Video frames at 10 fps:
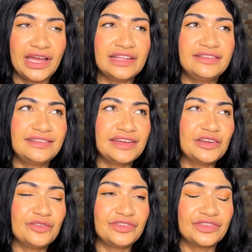
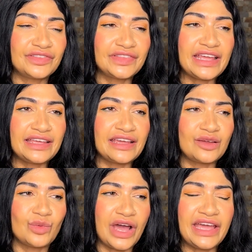instead of
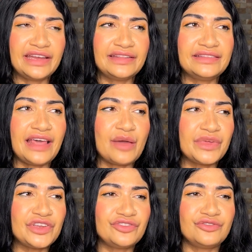thinking why this
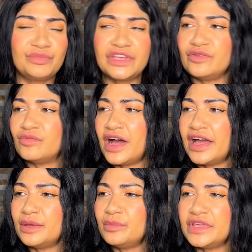happened to me,
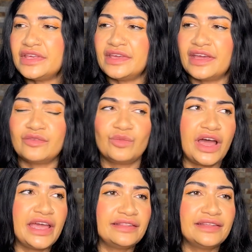why me, and
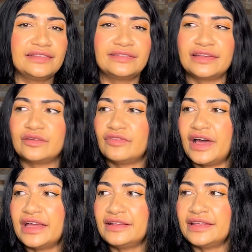why this, and
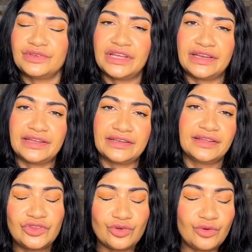why they did
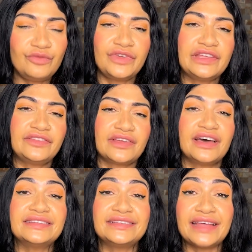it, don't waste
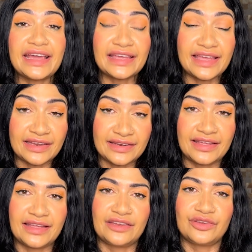a
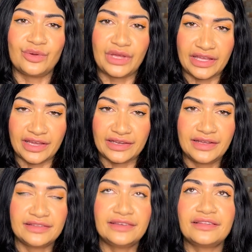second in doing
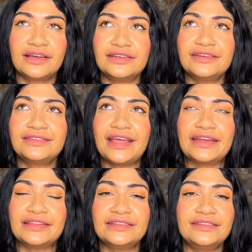it. Just
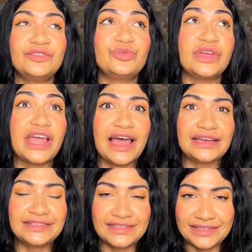understand this is
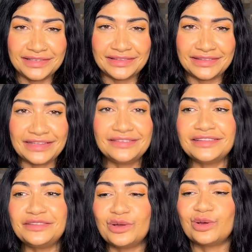reality.
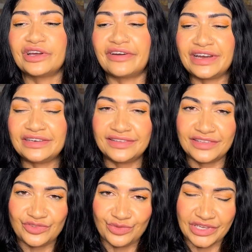This is your current
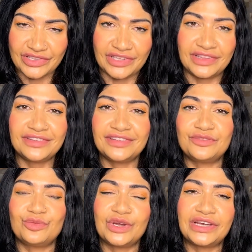situation. This
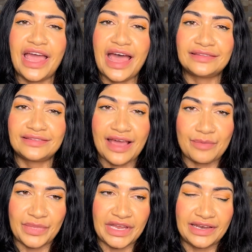is what has
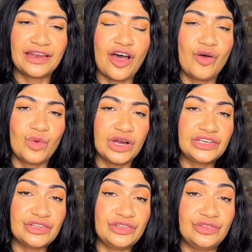happened. Now
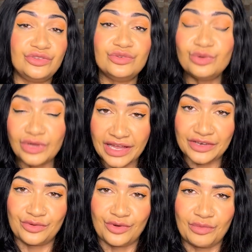what you
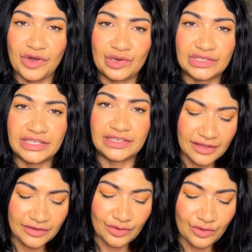can do about
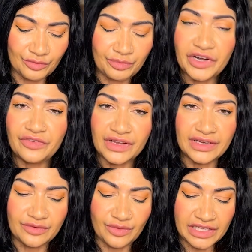it. So
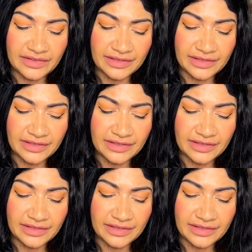perfect advice